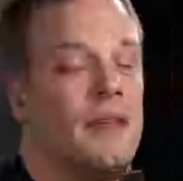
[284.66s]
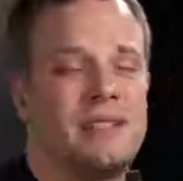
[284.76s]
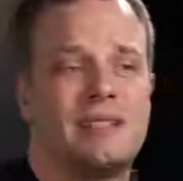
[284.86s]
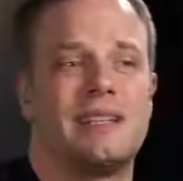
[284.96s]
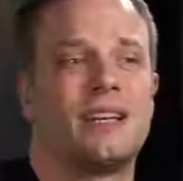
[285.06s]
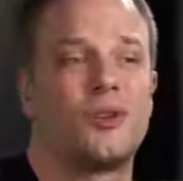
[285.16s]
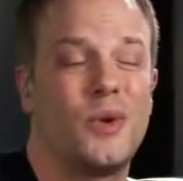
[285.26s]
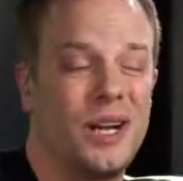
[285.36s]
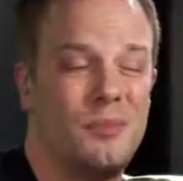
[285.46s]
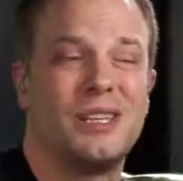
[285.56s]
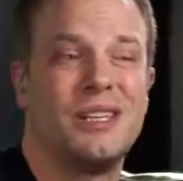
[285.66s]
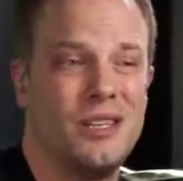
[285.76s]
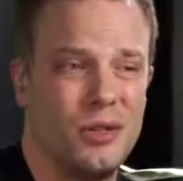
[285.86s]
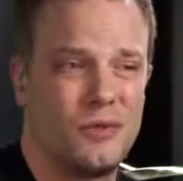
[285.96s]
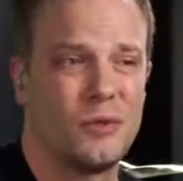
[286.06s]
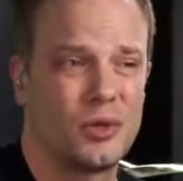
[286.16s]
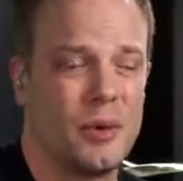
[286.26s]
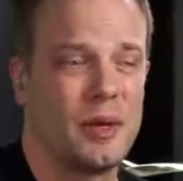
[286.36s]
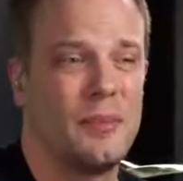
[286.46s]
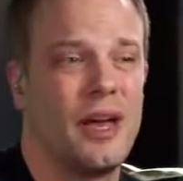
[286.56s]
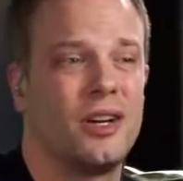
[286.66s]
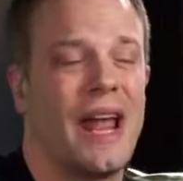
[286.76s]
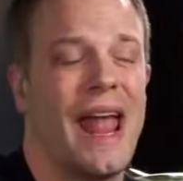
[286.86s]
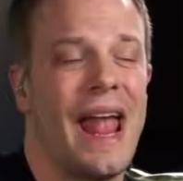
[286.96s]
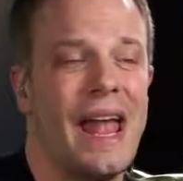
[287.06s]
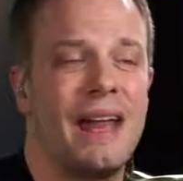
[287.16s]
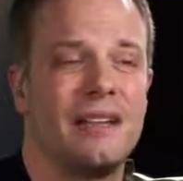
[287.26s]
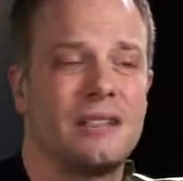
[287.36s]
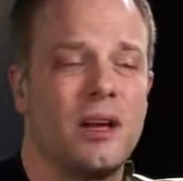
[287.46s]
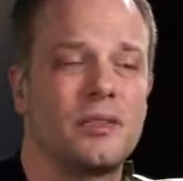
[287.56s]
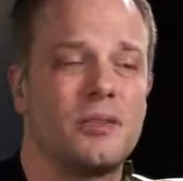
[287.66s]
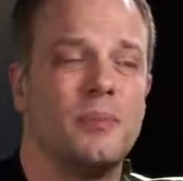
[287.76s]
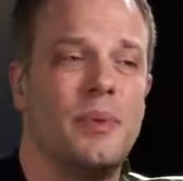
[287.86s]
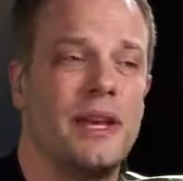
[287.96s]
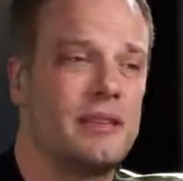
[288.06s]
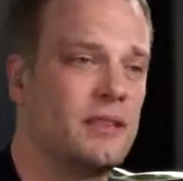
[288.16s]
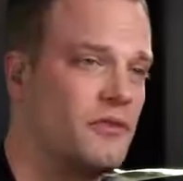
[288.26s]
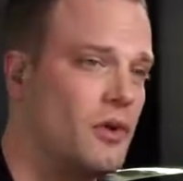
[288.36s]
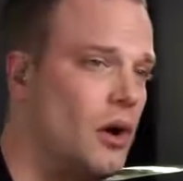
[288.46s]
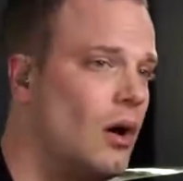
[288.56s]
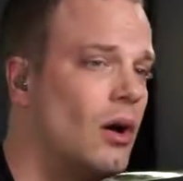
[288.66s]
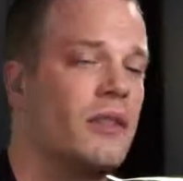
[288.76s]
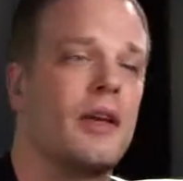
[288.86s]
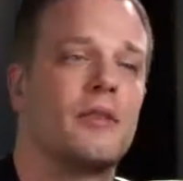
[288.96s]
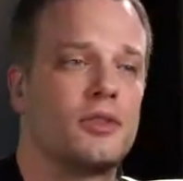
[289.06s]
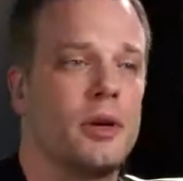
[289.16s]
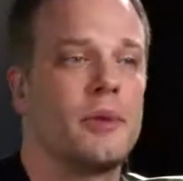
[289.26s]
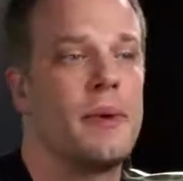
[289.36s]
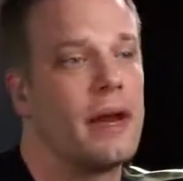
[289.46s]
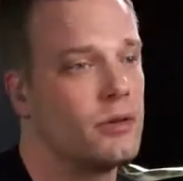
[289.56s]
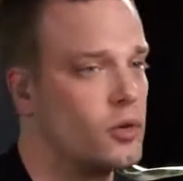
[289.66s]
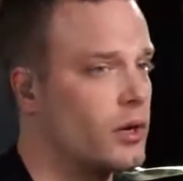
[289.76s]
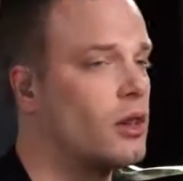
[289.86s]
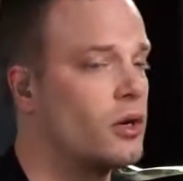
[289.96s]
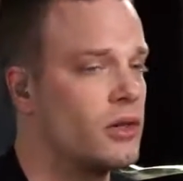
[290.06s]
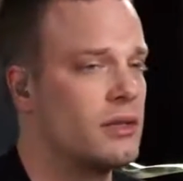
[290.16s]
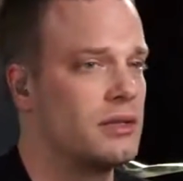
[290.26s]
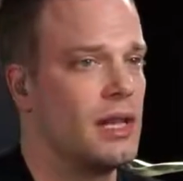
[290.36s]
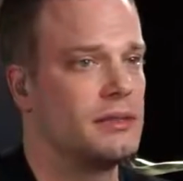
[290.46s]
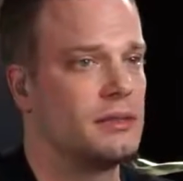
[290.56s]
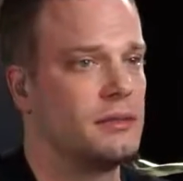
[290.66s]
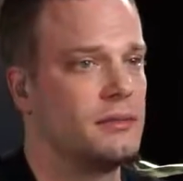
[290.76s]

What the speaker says: This is an incredibly useful strumming pattern, and it's also the basis for all of the other strumming patterns we're going to learn in this lesson.